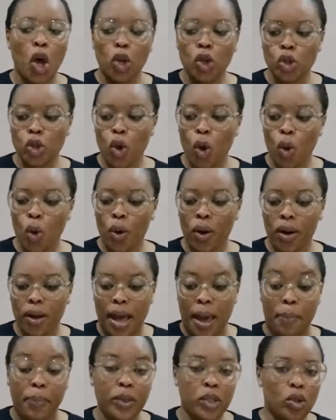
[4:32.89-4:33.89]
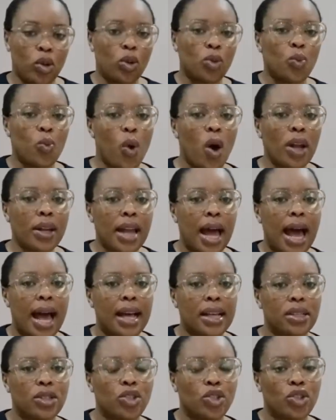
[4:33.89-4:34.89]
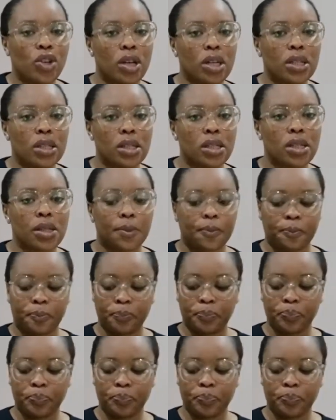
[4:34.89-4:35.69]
So episode one has just